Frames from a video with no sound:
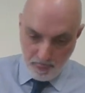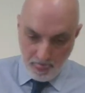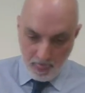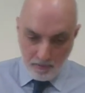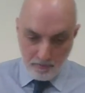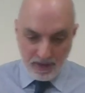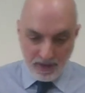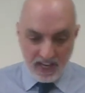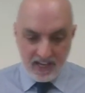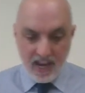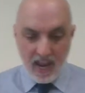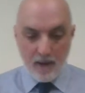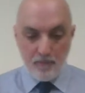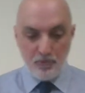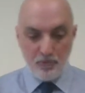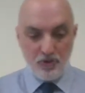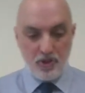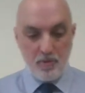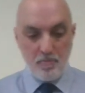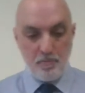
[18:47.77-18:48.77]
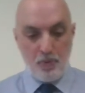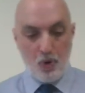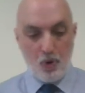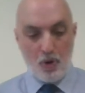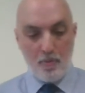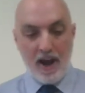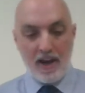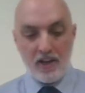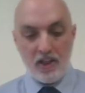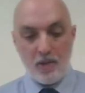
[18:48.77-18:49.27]
But he names the poor
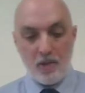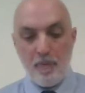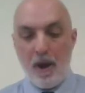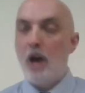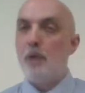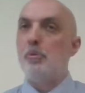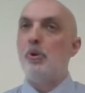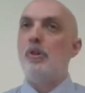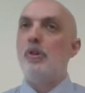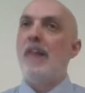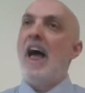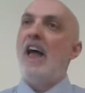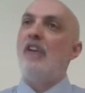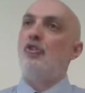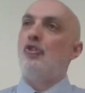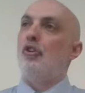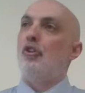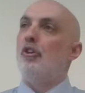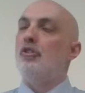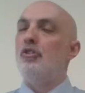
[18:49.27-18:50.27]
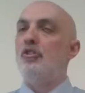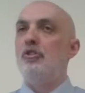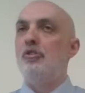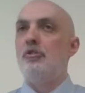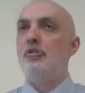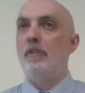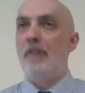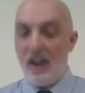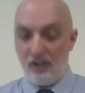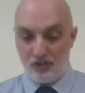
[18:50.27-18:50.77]
man in the parable
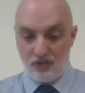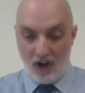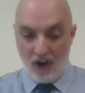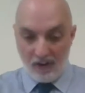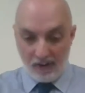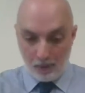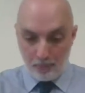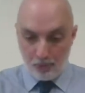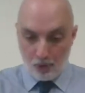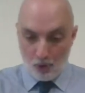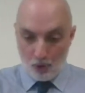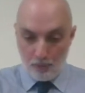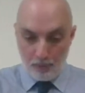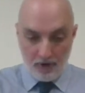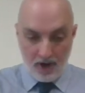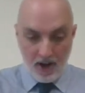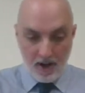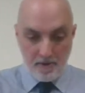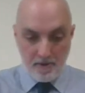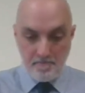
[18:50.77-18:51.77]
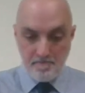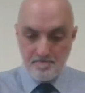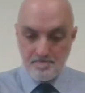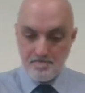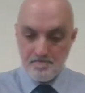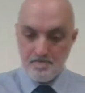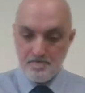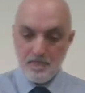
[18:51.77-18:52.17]
Lazarus, and that's very appropriate.